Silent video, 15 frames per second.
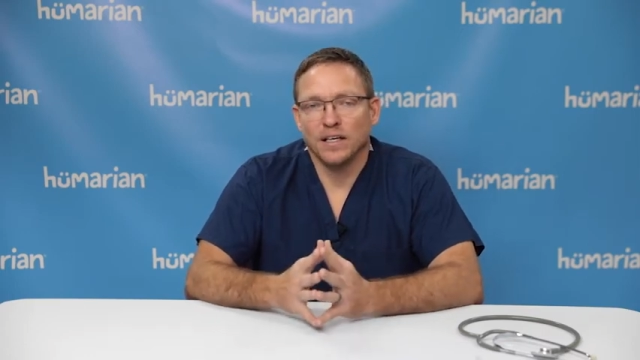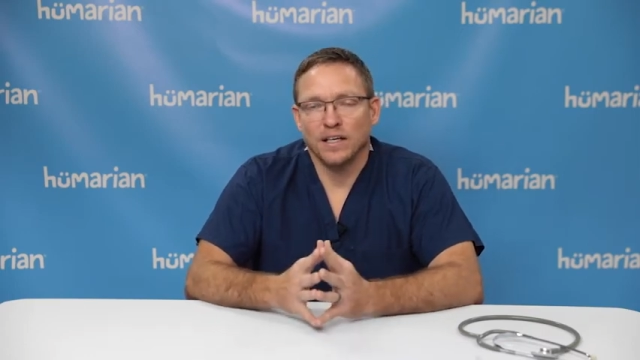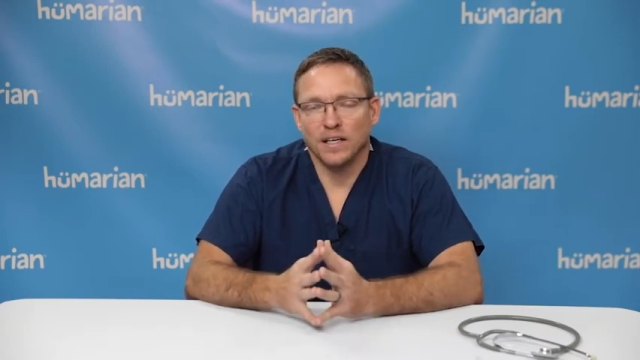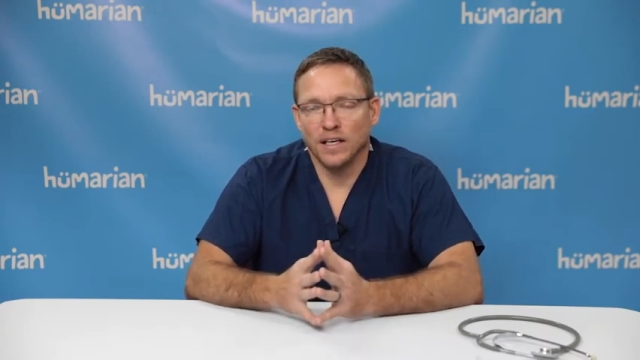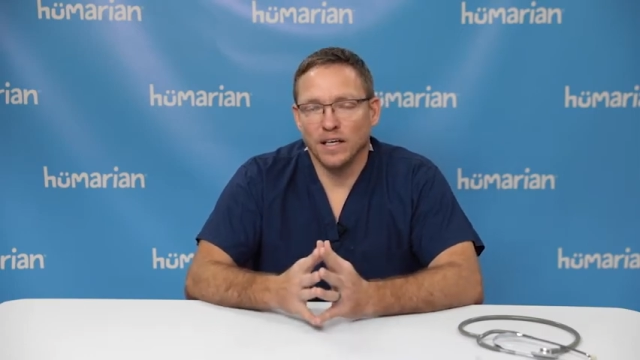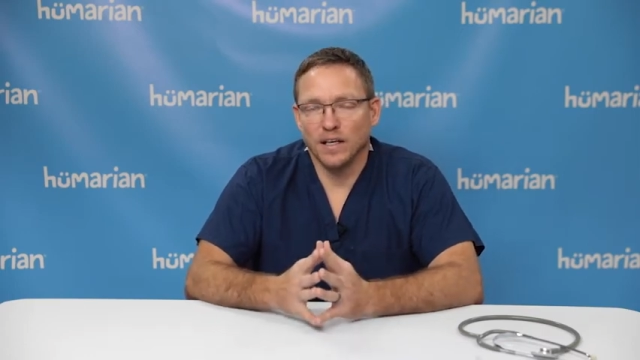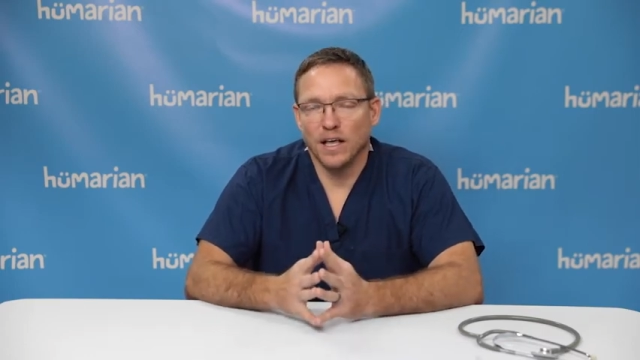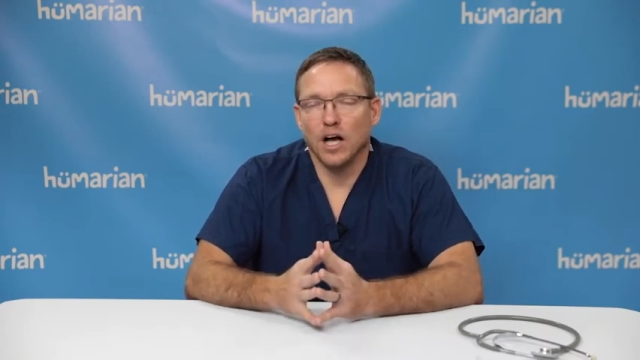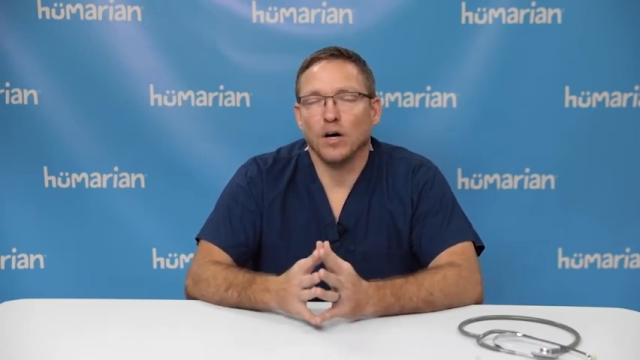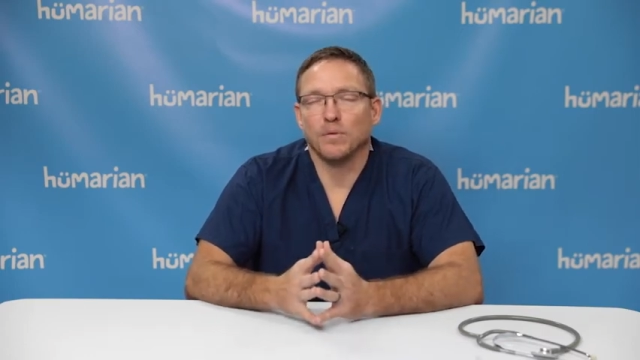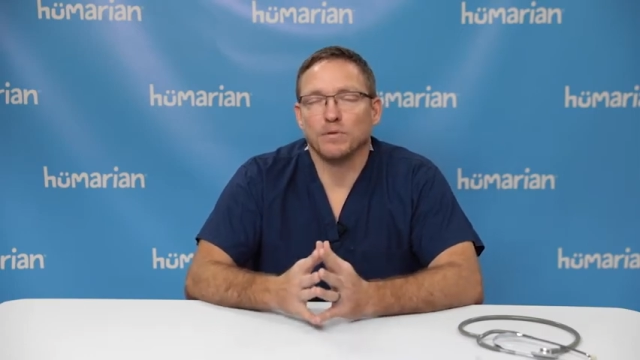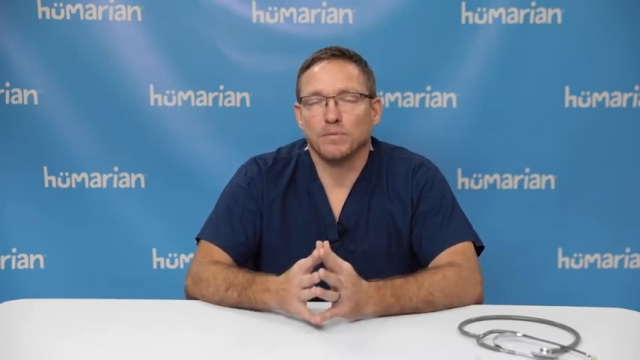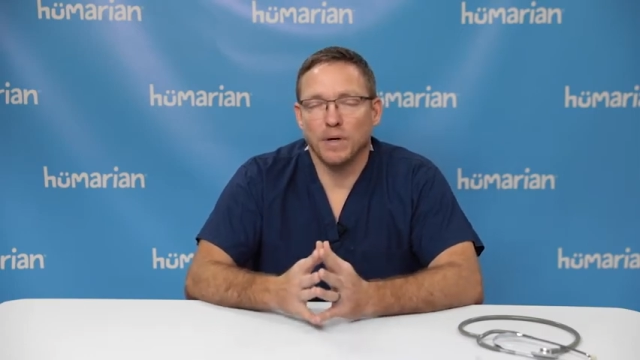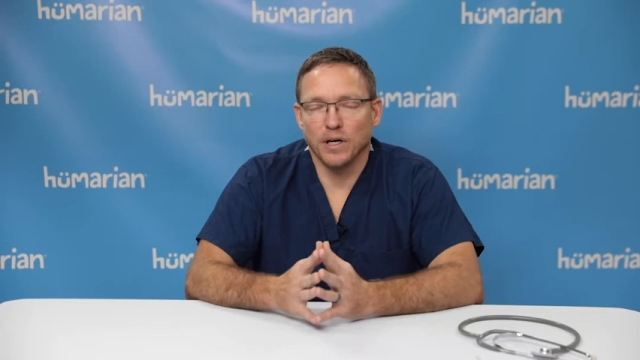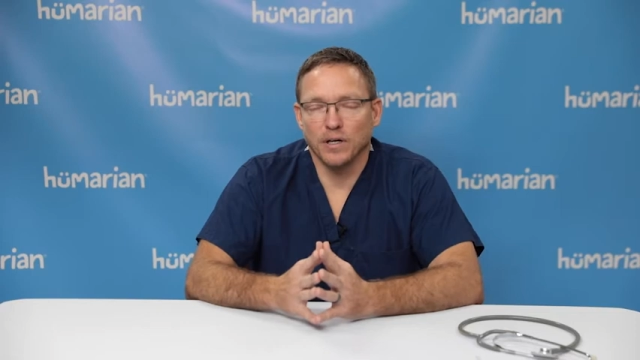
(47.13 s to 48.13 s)
it
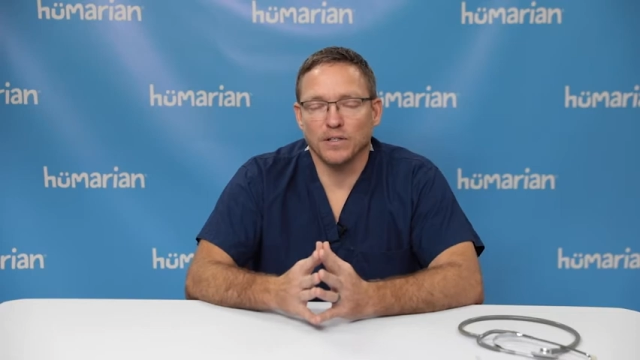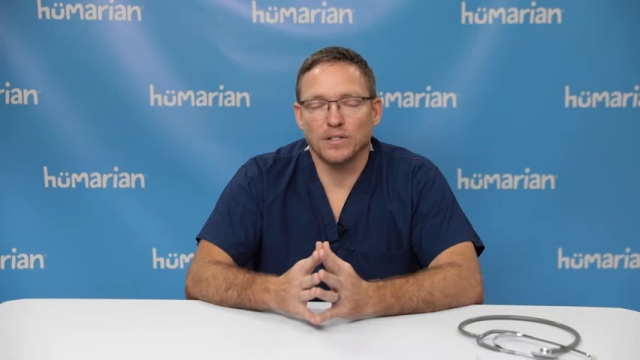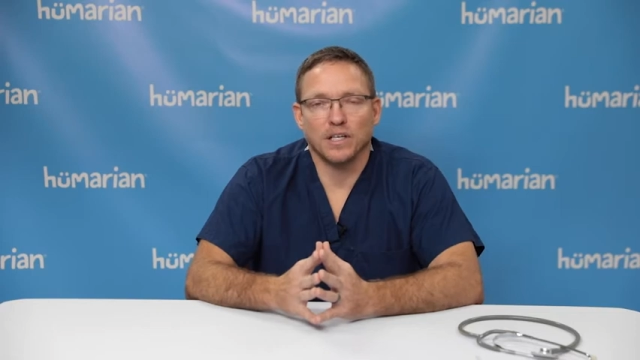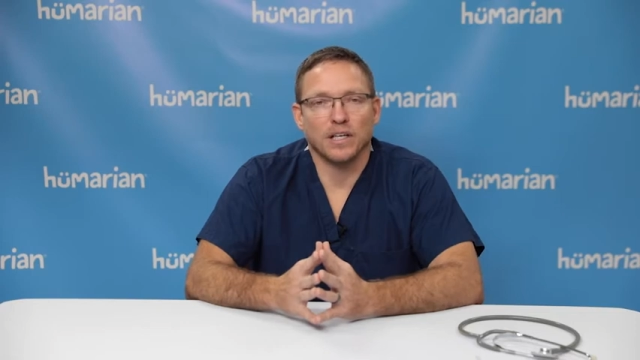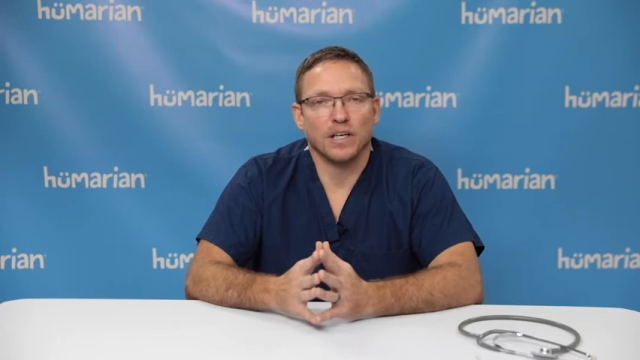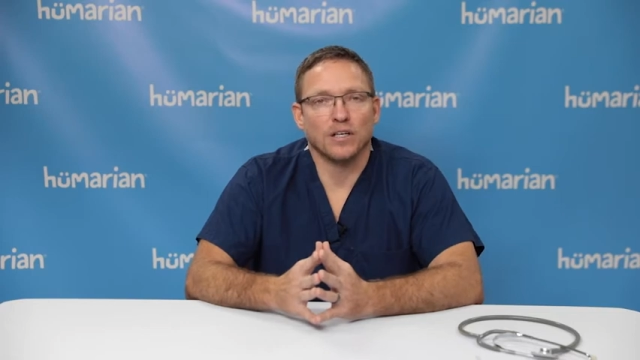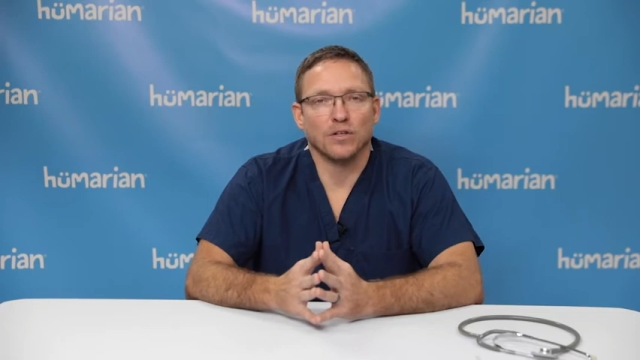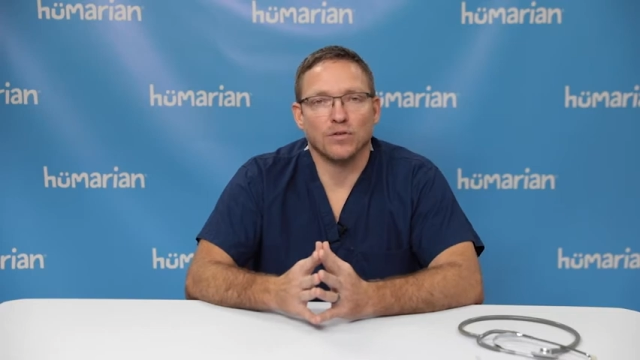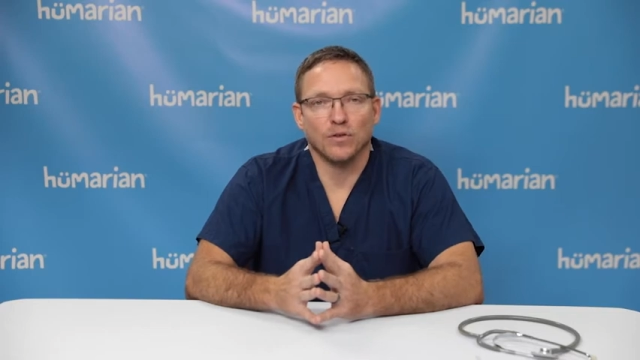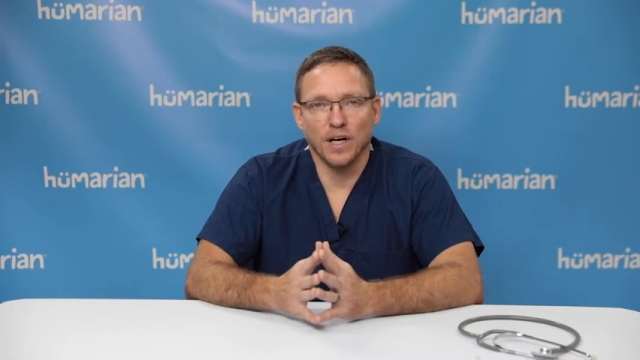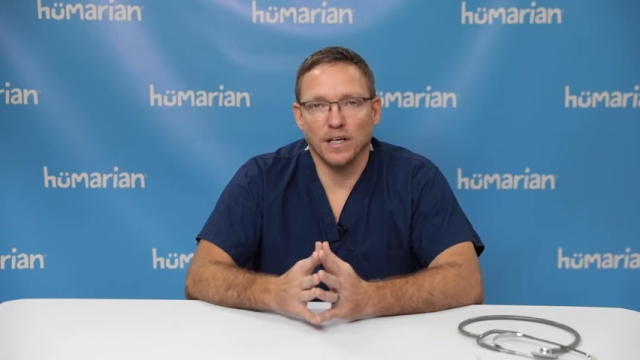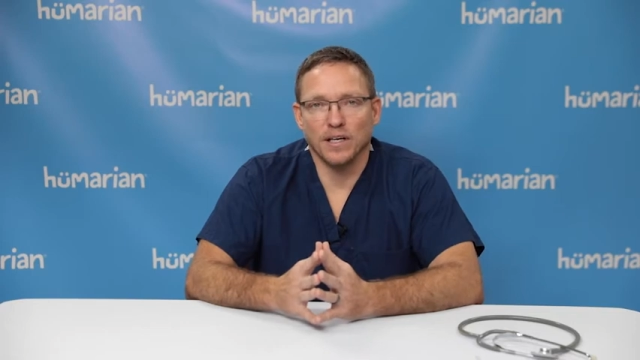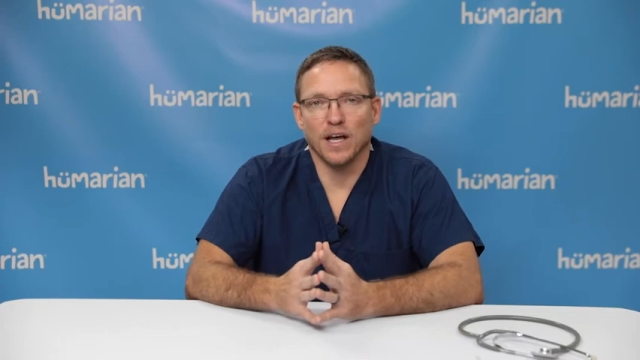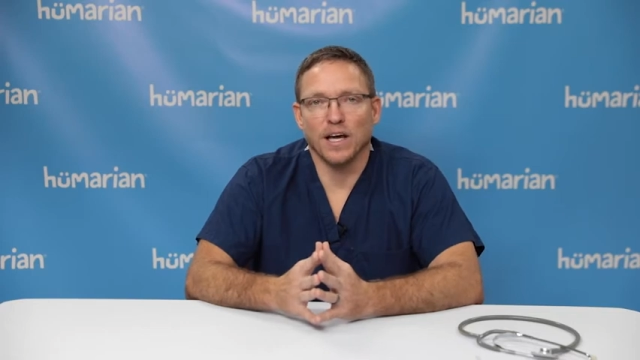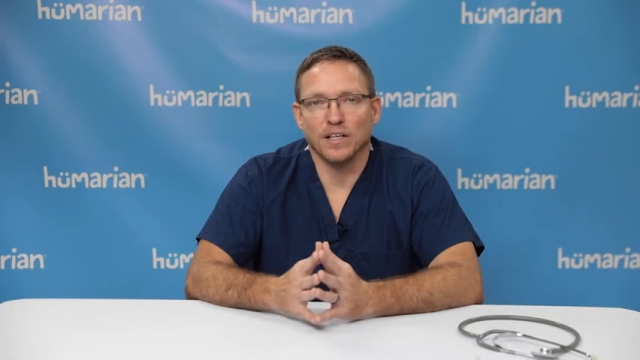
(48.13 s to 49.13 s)
helps parents get a
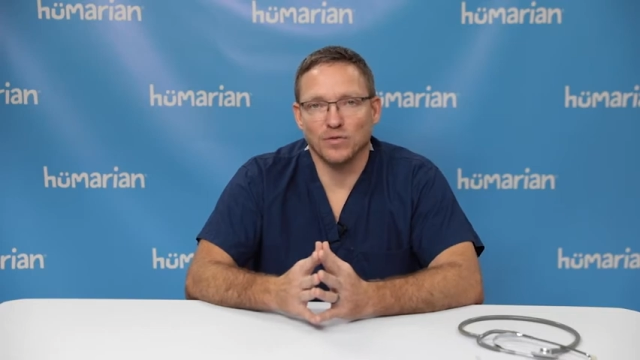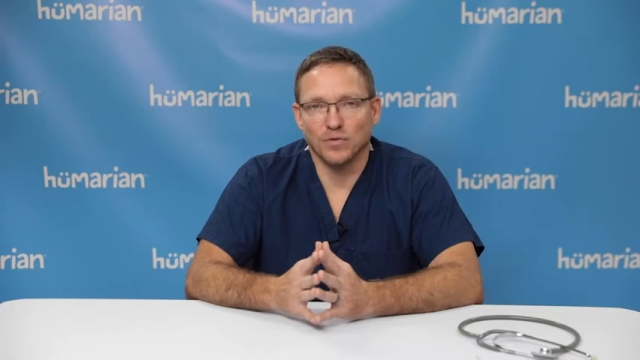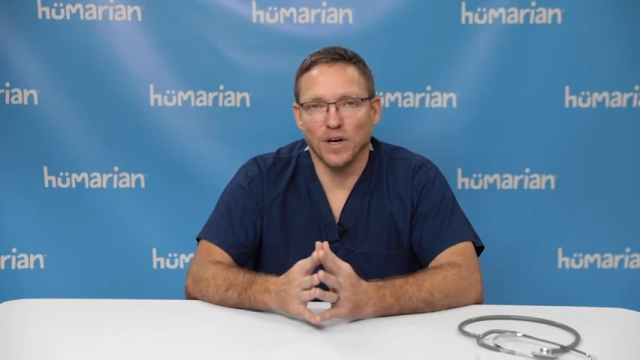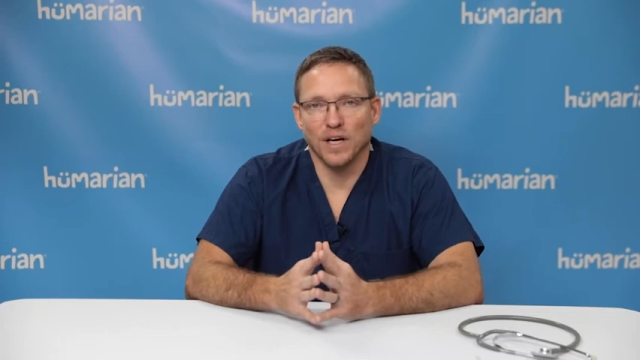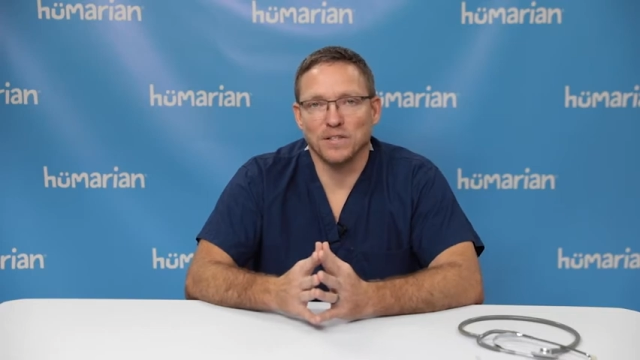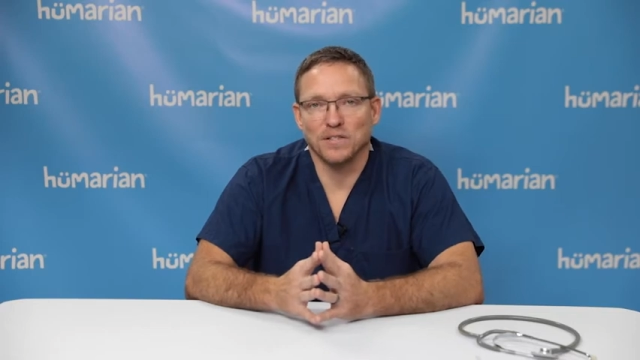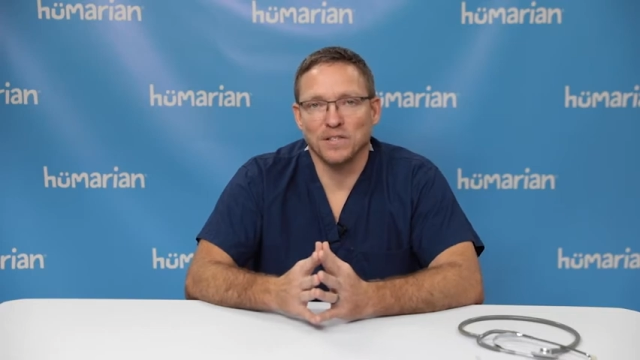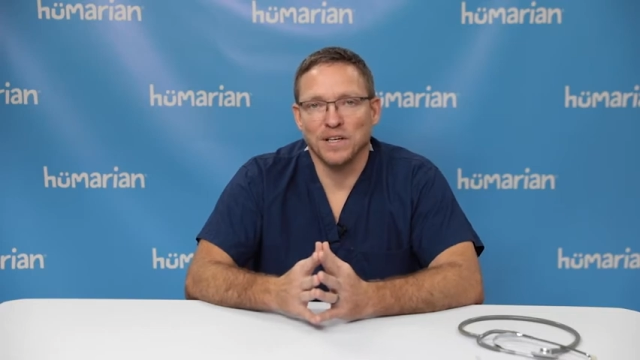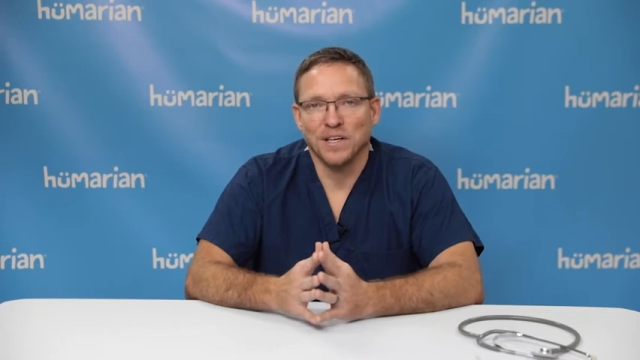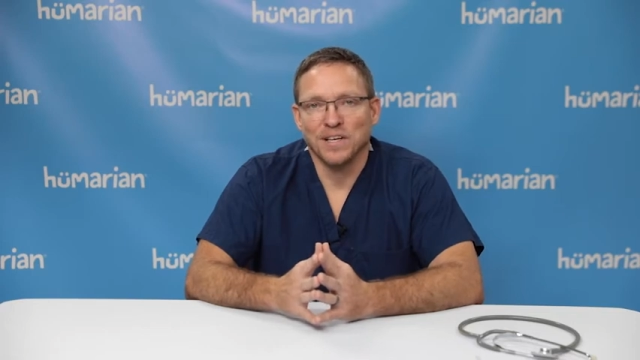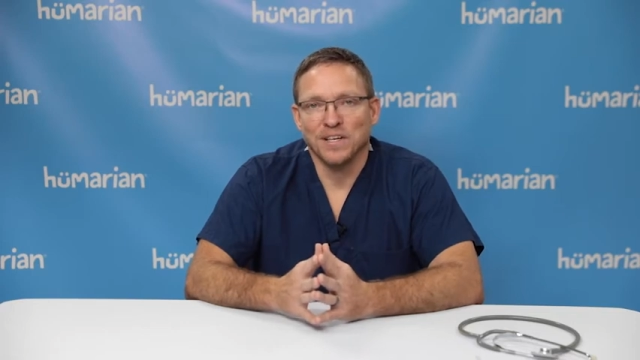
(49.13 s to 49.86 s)
great night's rest.